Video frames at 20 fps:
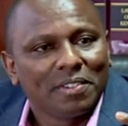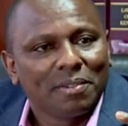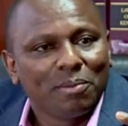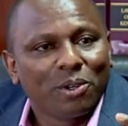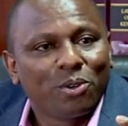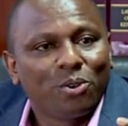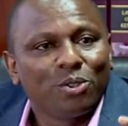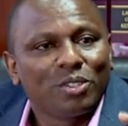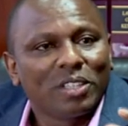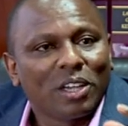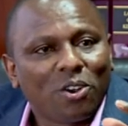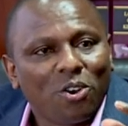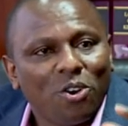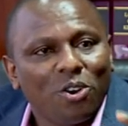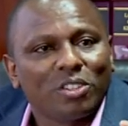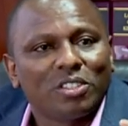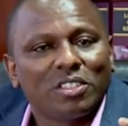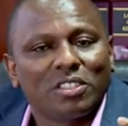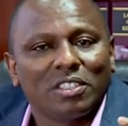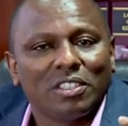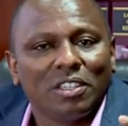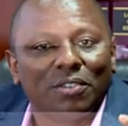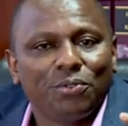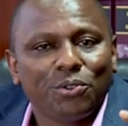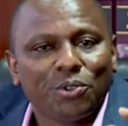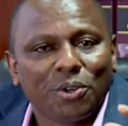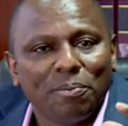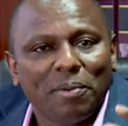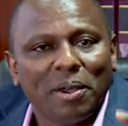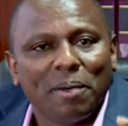because the courts, if
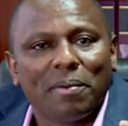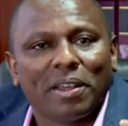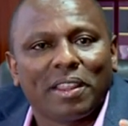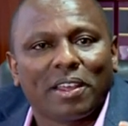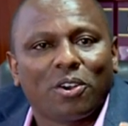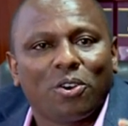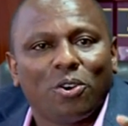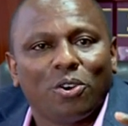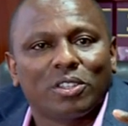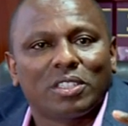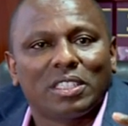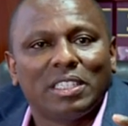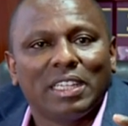you remember, the courts